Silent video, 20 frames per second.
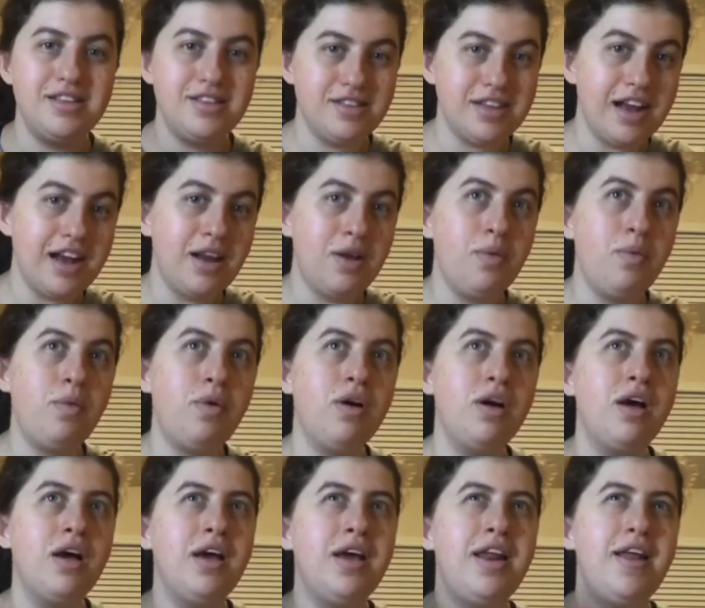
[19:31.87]
a second
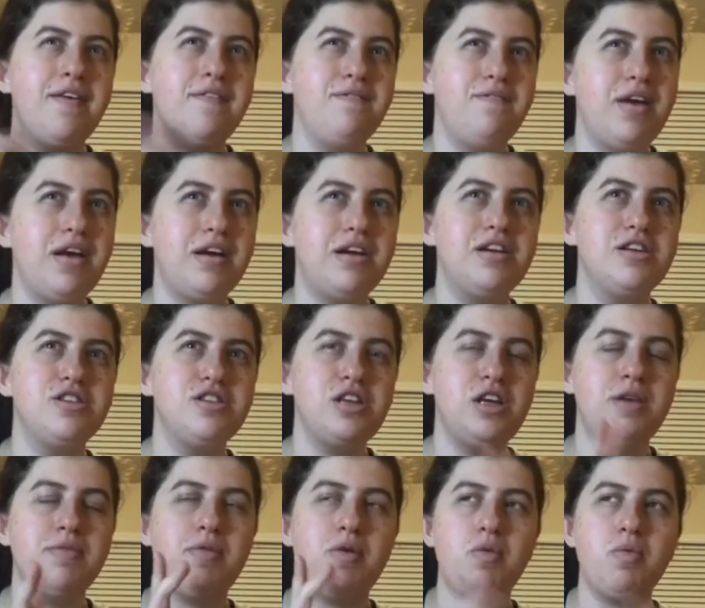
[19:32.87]
one very
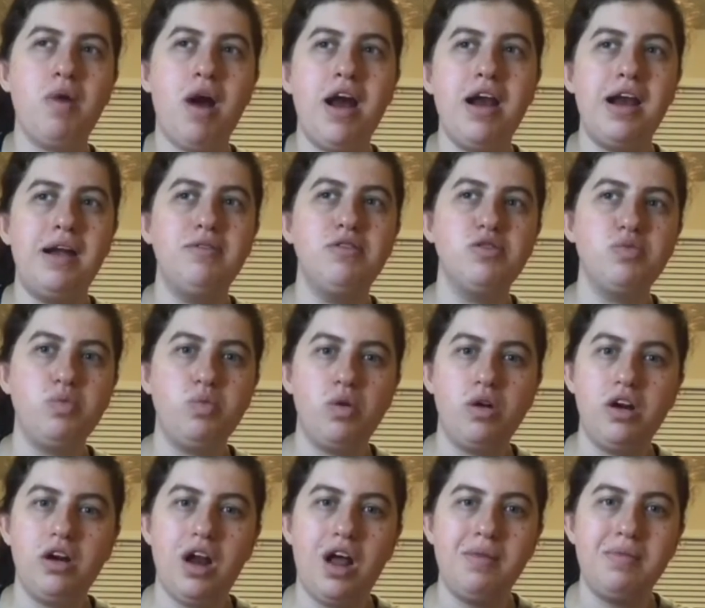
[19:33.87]
soon. But right now, I'm
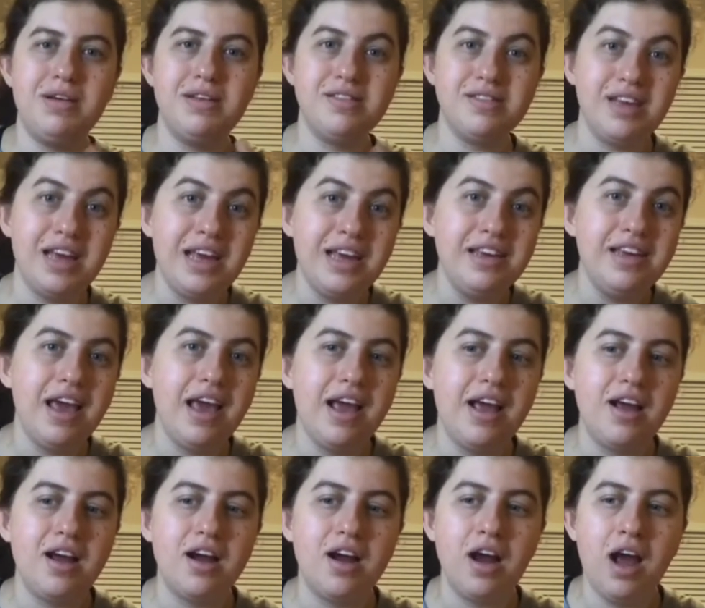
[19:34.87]
just working on my
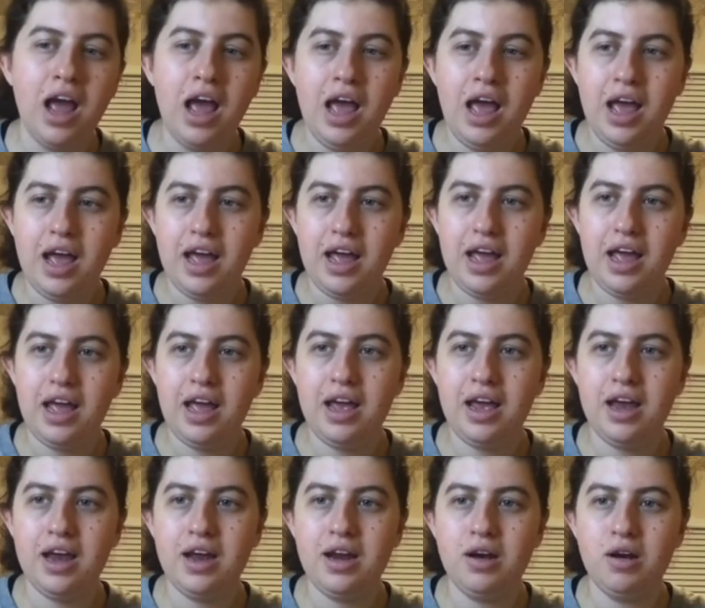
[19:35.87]
skincare
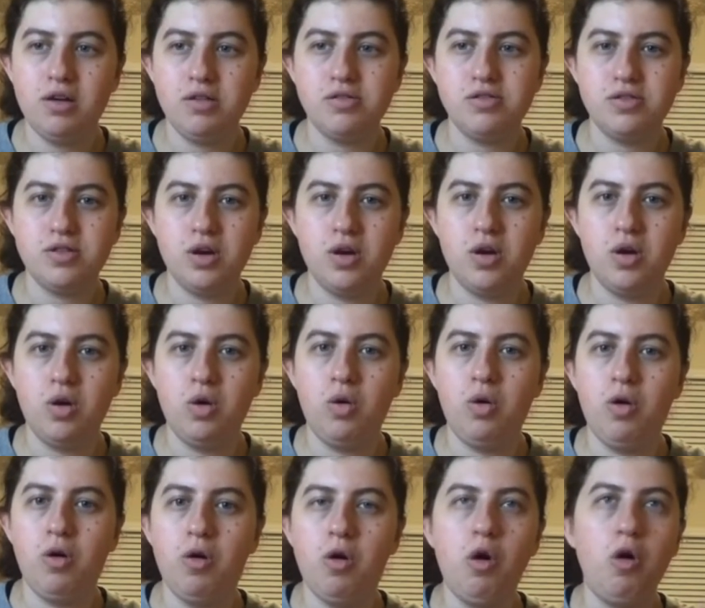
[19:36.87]
and
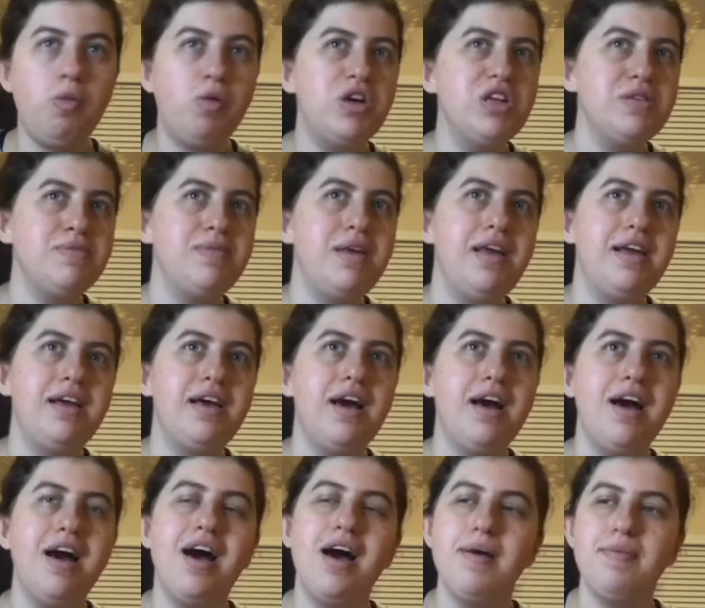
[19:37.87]
also a whole bunch of
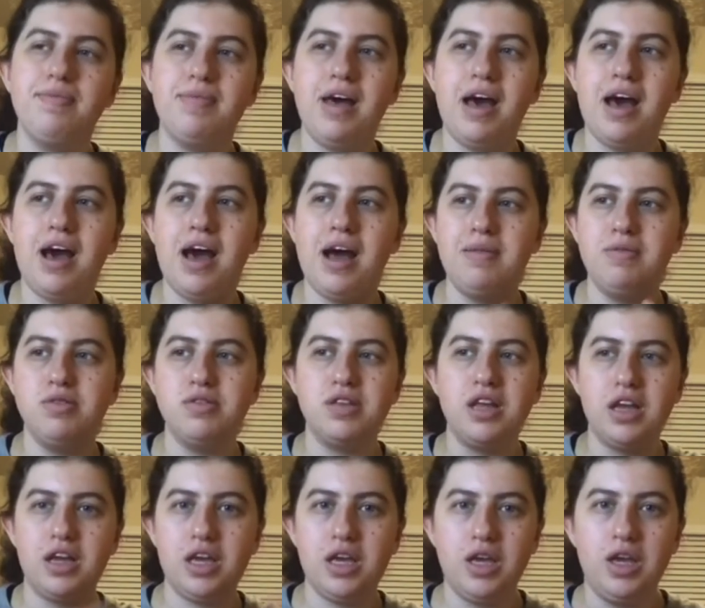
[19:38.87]
makeup that I'm
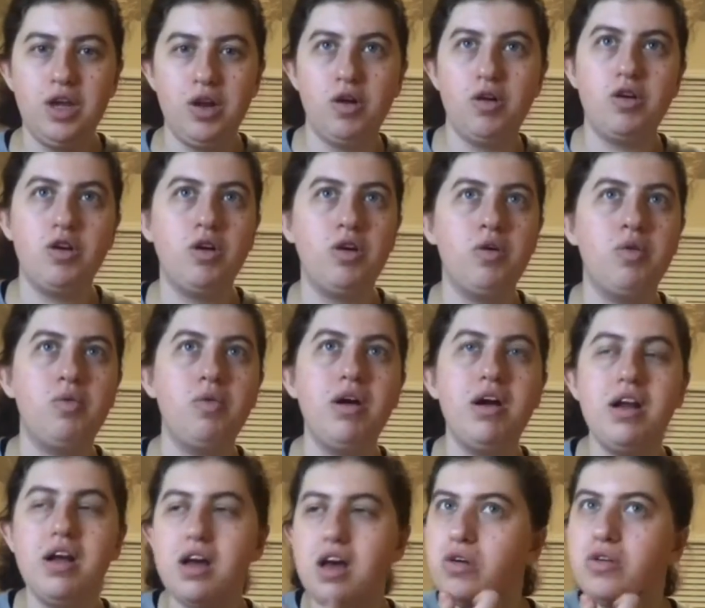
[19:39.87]
just like, you know,
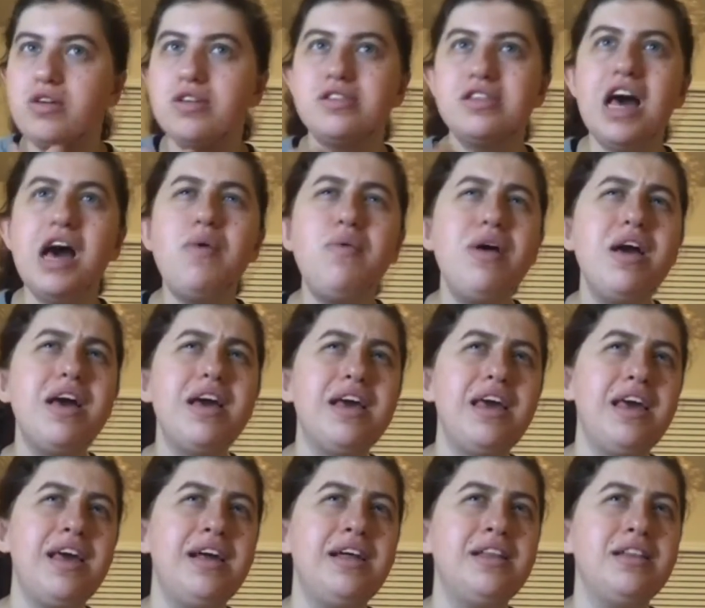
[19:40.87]
going rid of. So that way I
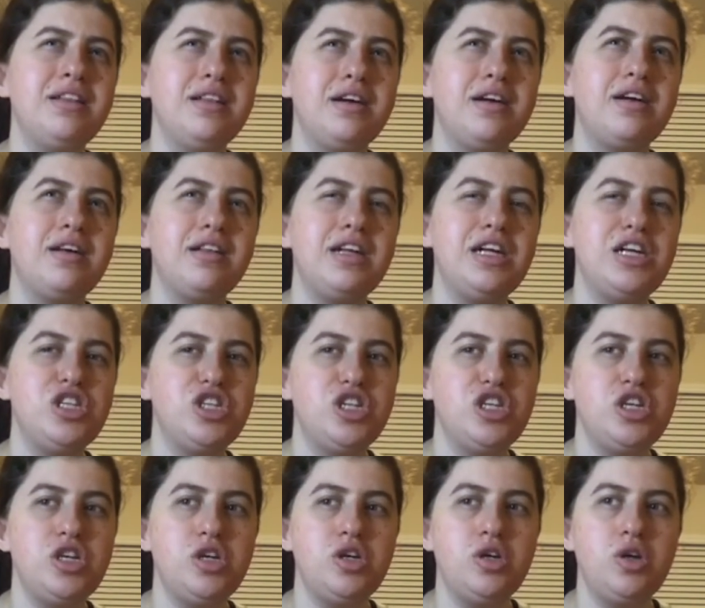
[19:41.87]
can literally
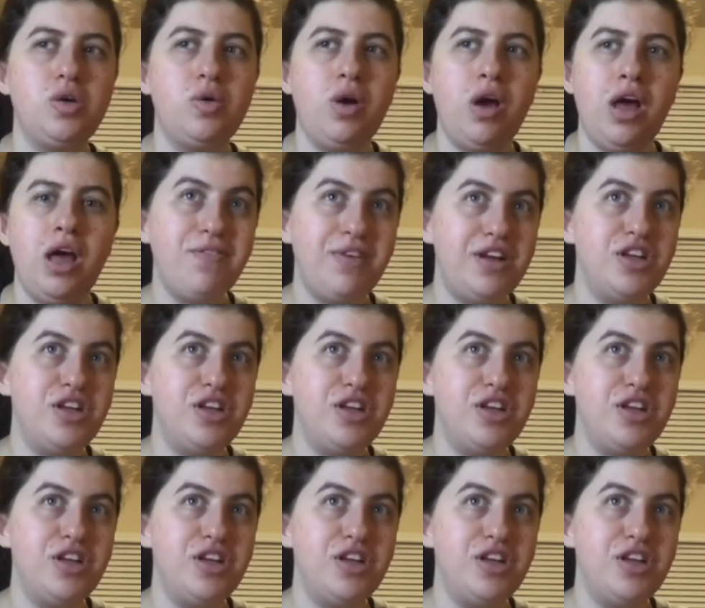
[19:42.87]
do